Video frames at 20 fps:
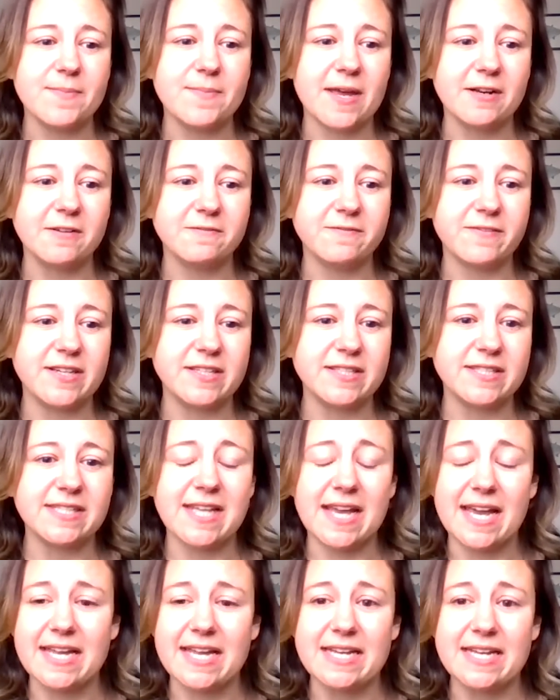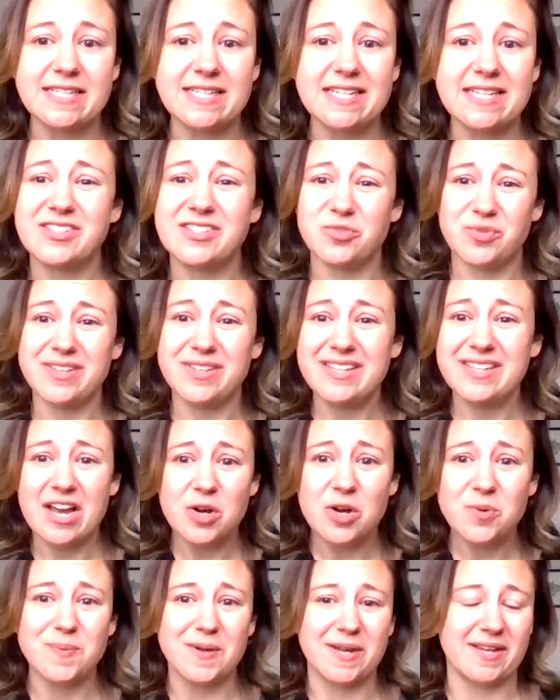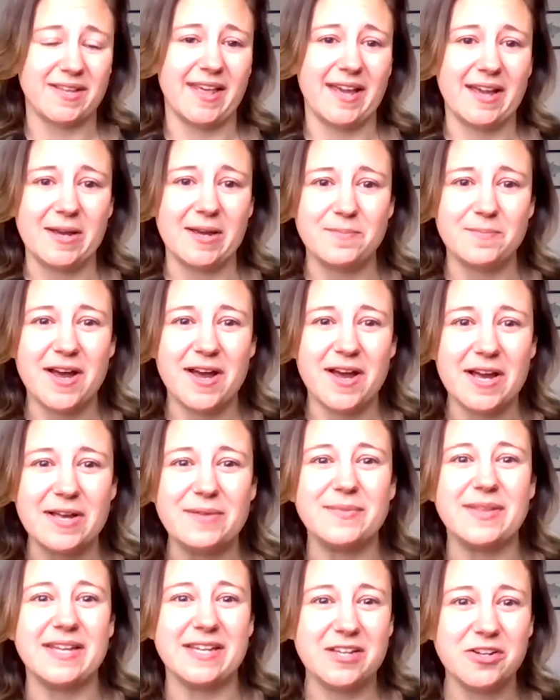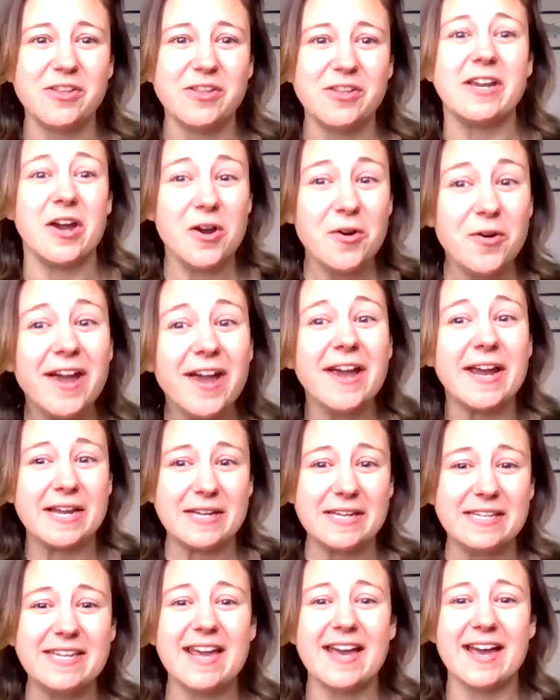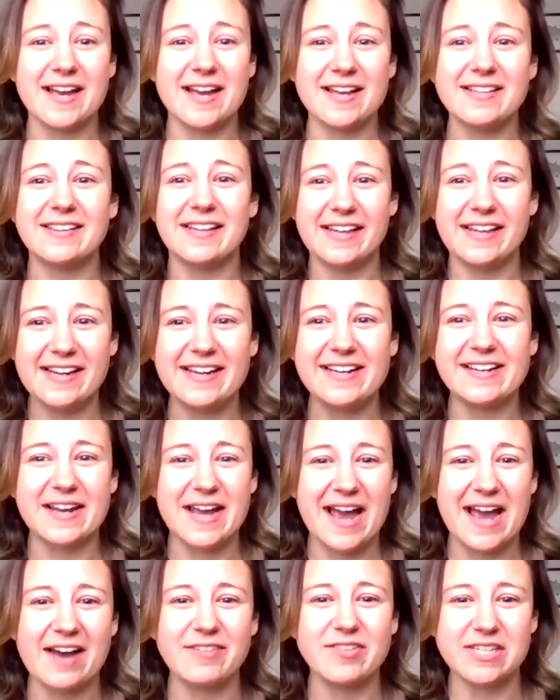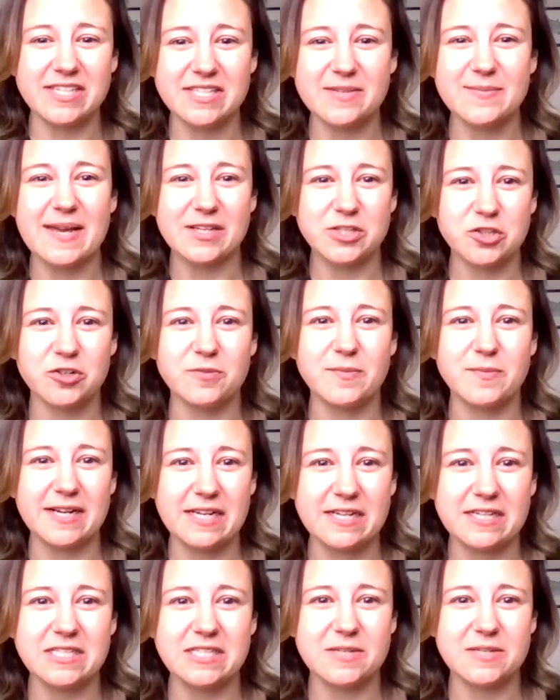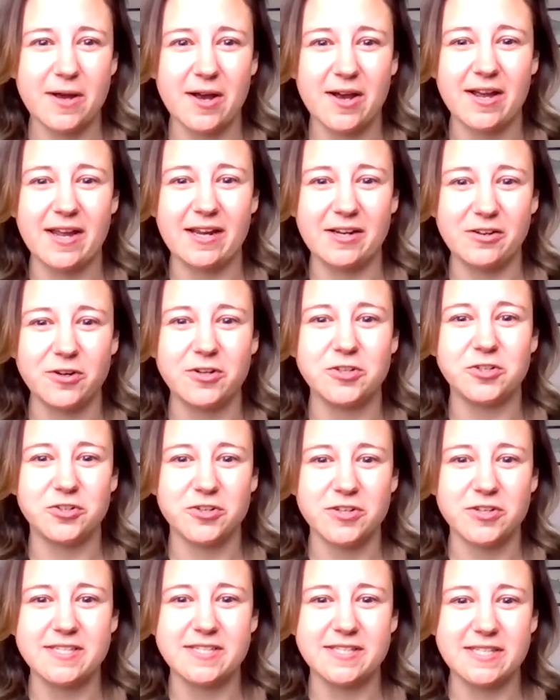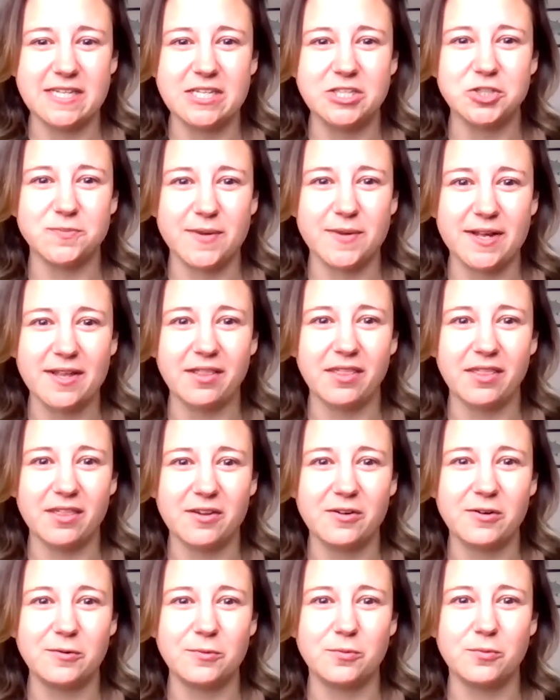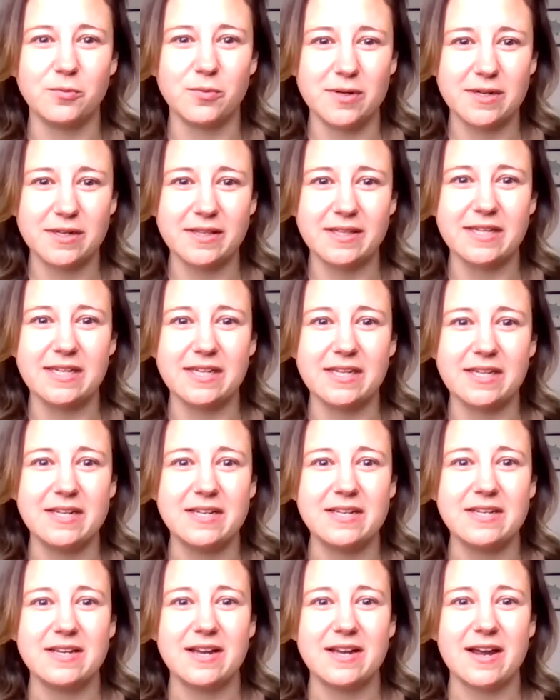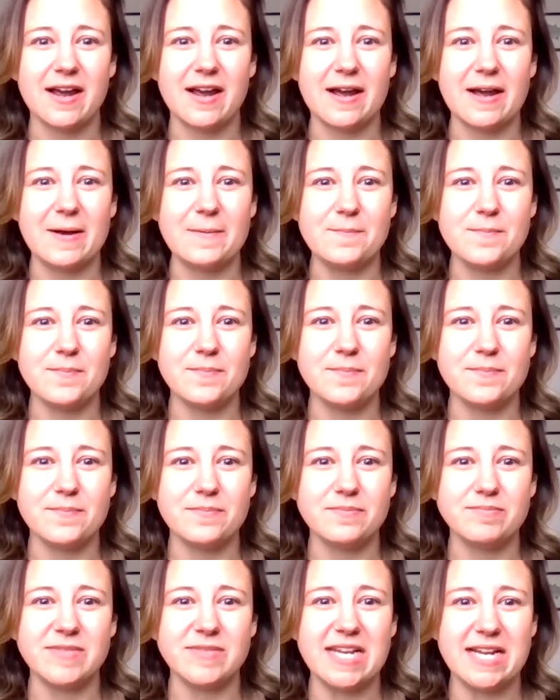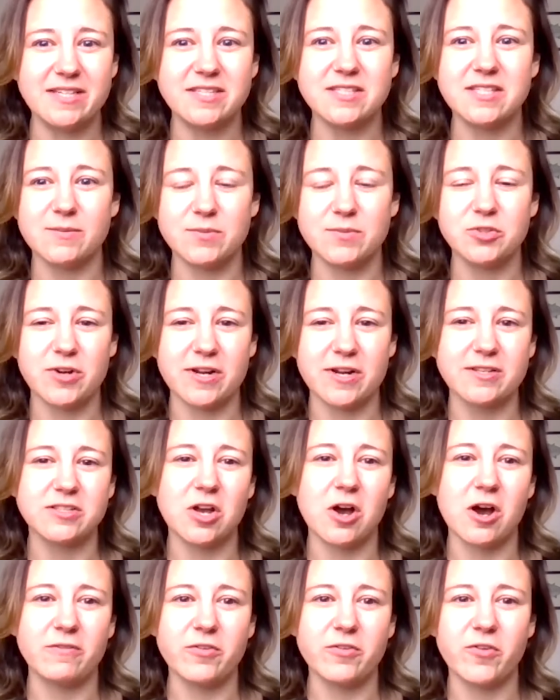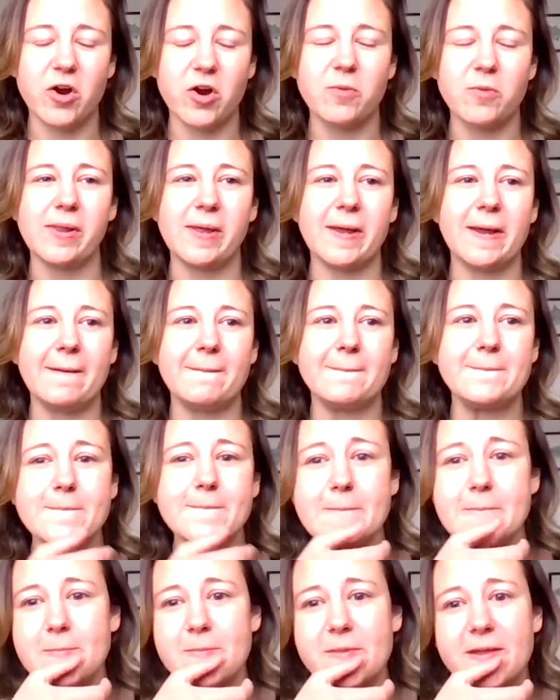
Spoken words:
benefits, and it's really helping them. Like you're like, okay, yeah, like having some extra money to buy groceries each month really takes some stress off of our plate.